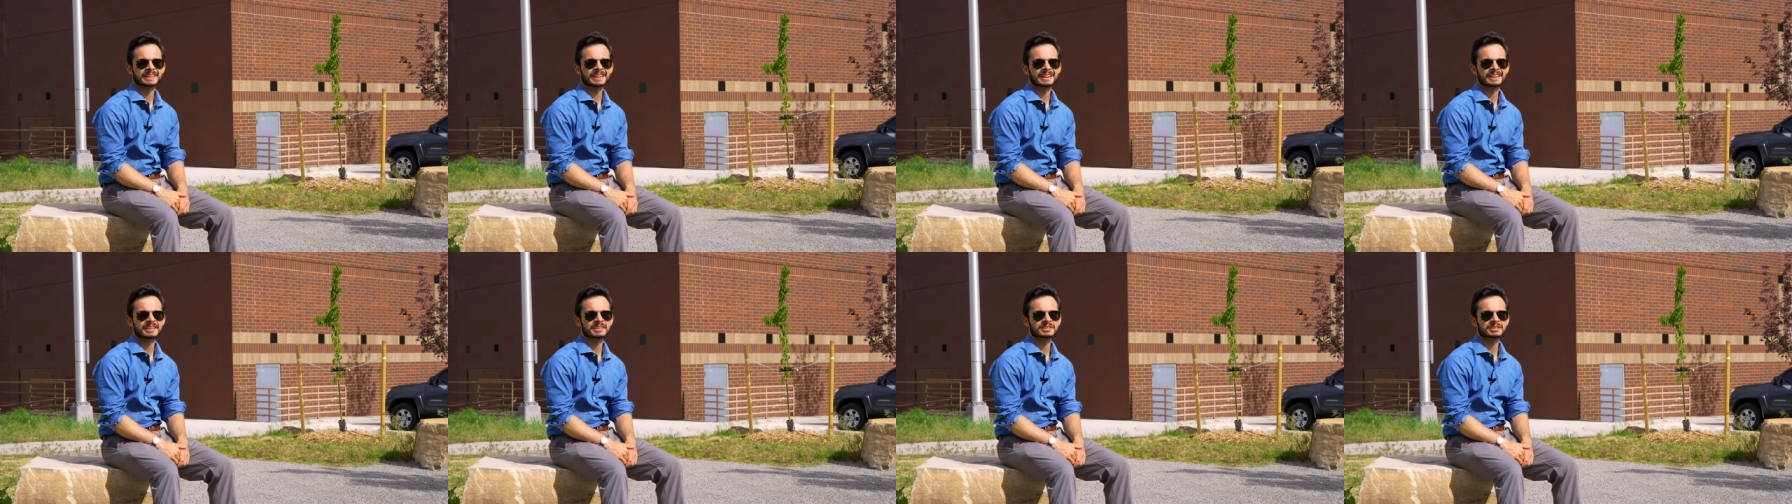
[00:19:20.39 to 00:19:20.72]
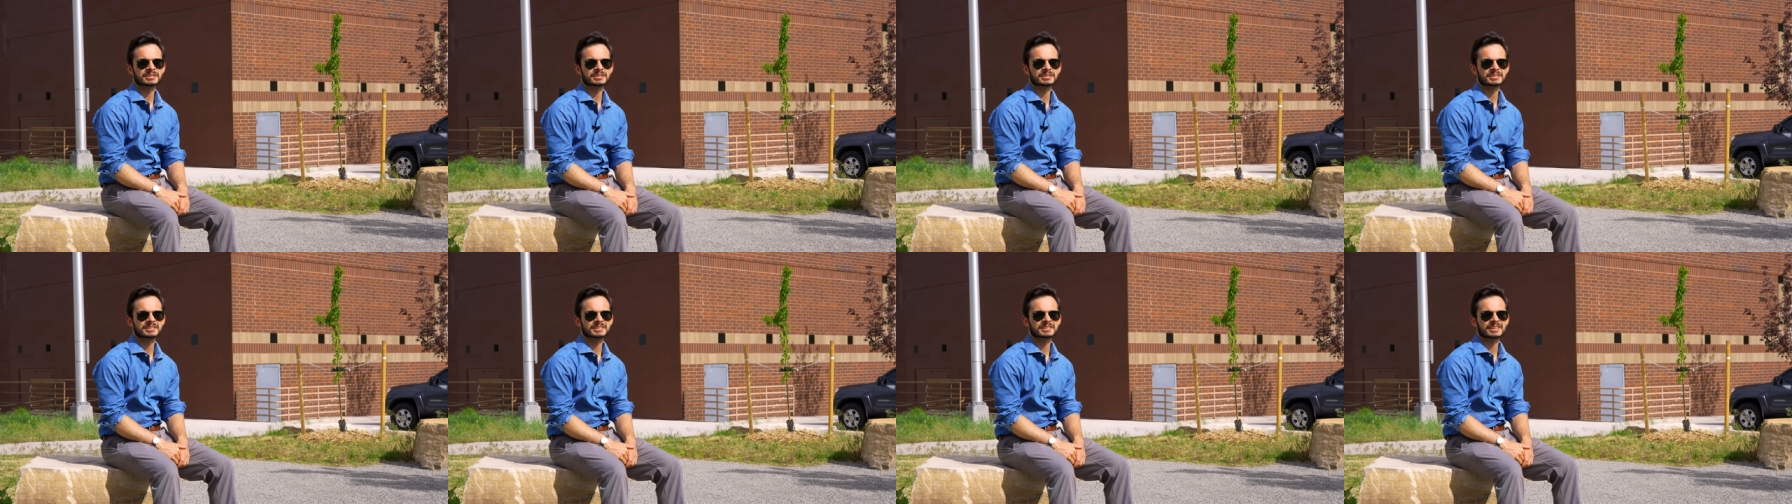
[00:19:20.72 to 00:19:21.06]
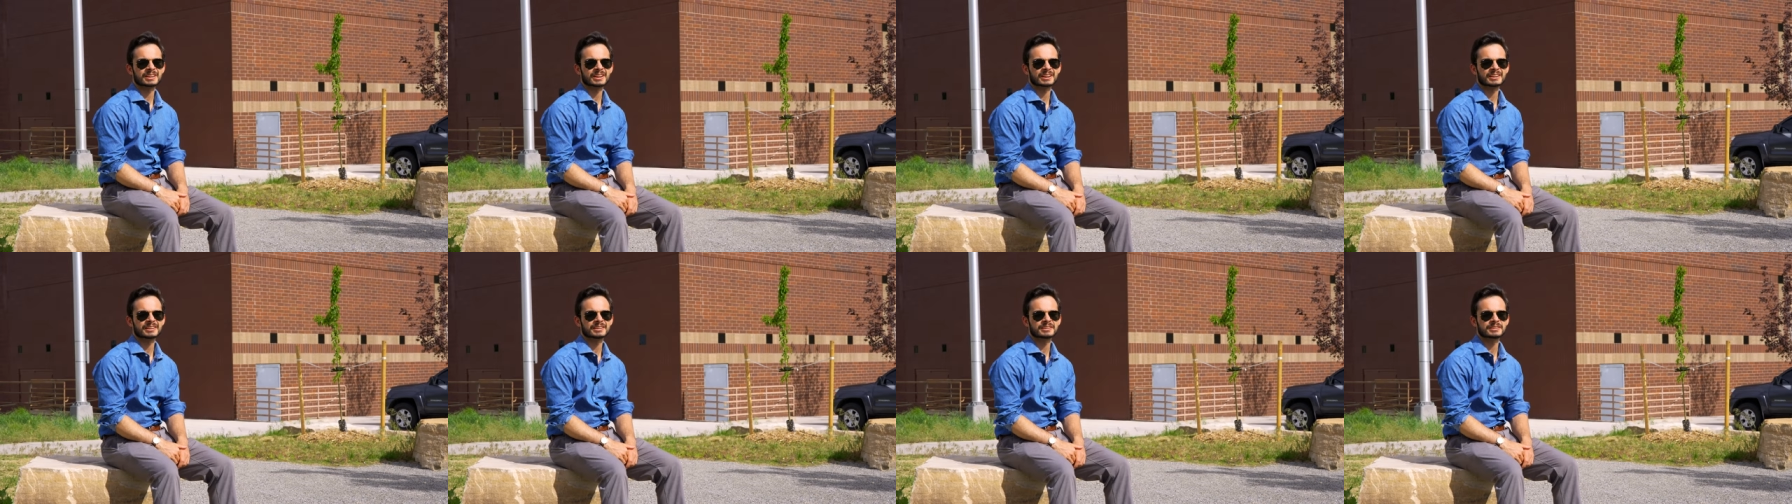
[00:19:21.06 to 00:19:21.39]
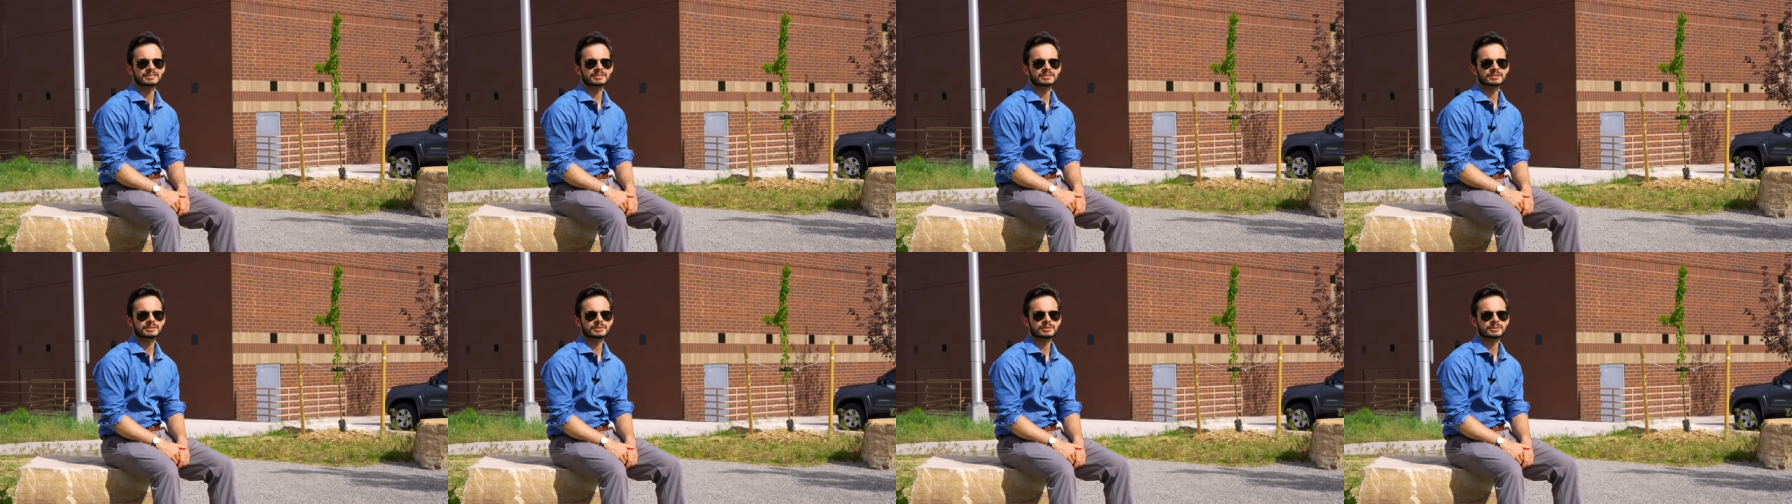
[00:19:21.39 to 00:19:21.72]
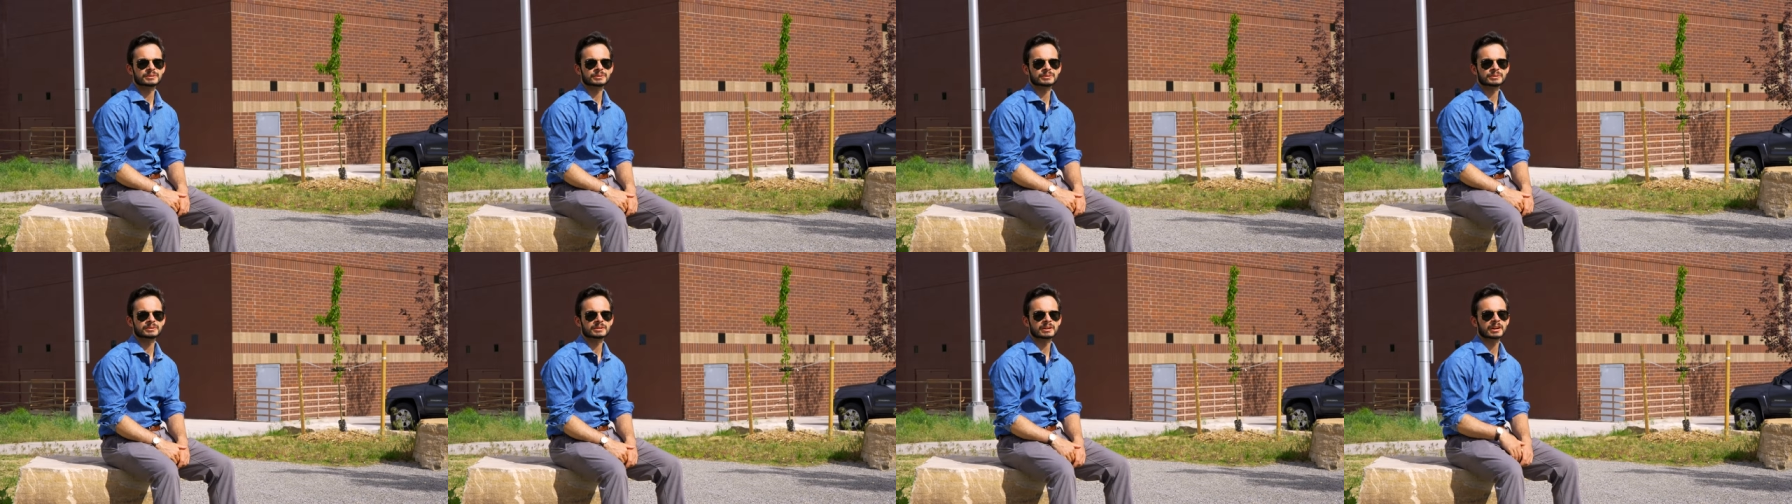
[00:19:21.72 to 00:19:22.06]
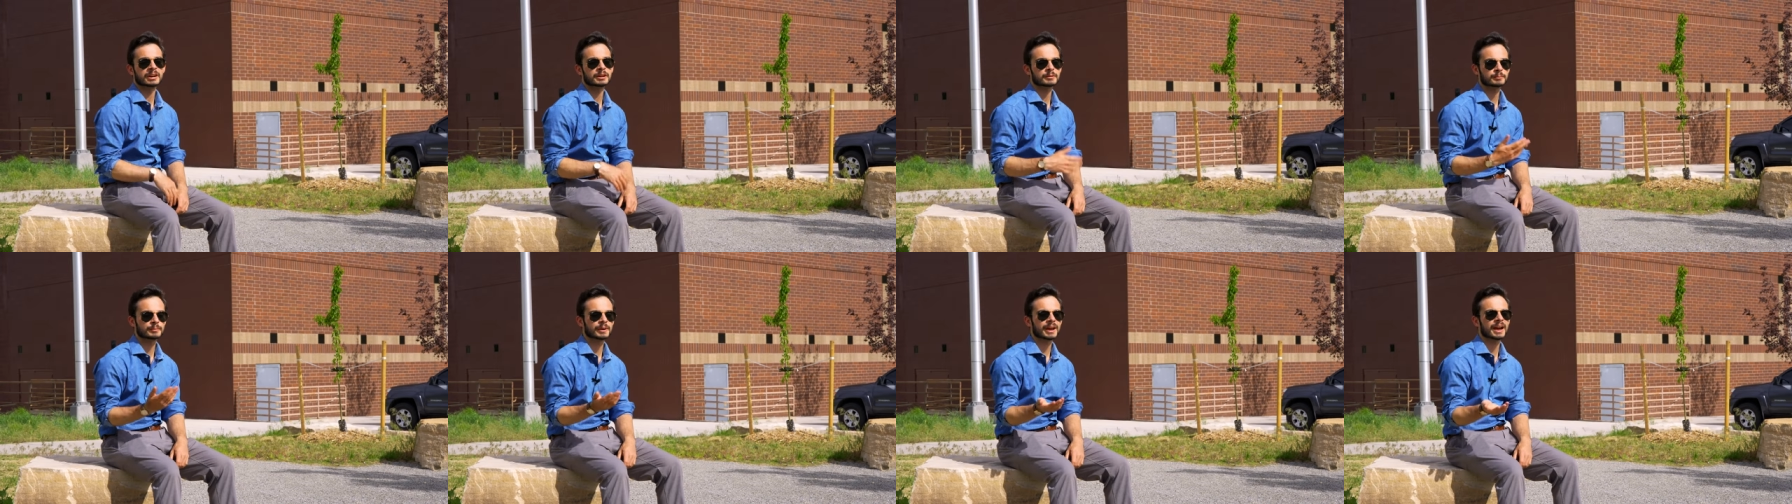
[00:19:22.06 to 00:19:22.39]
I actually decided to
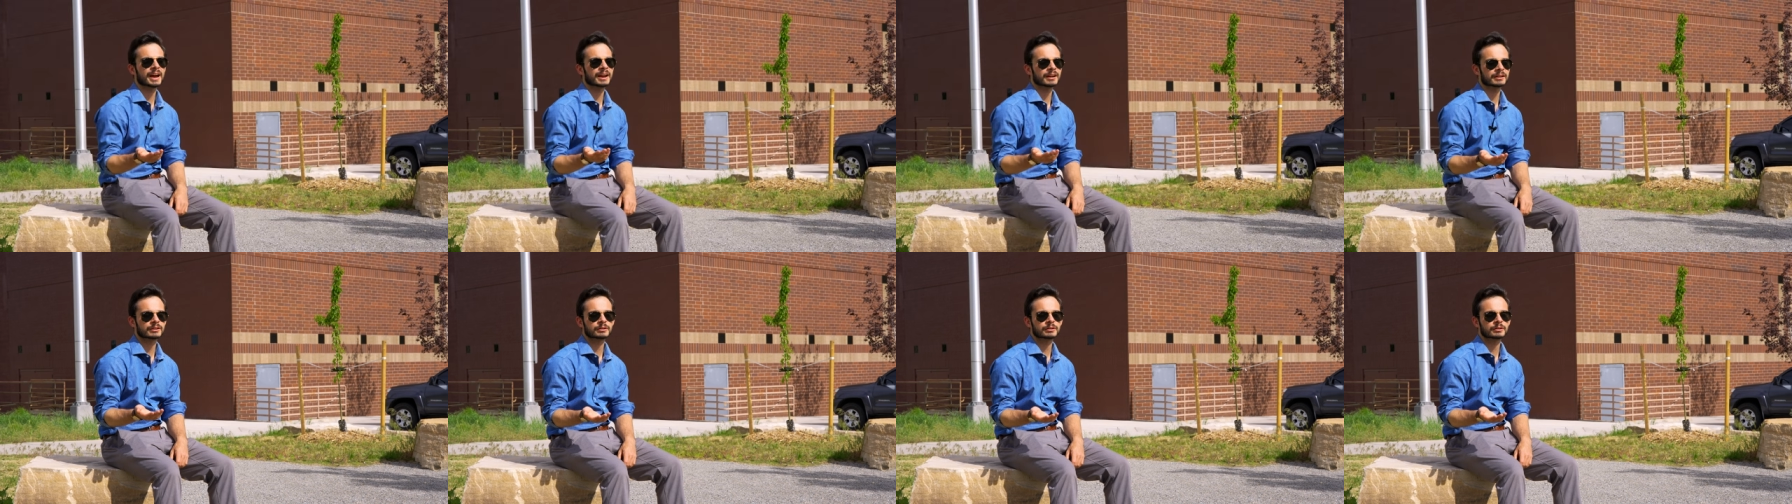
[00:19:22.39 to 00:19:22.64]
cut back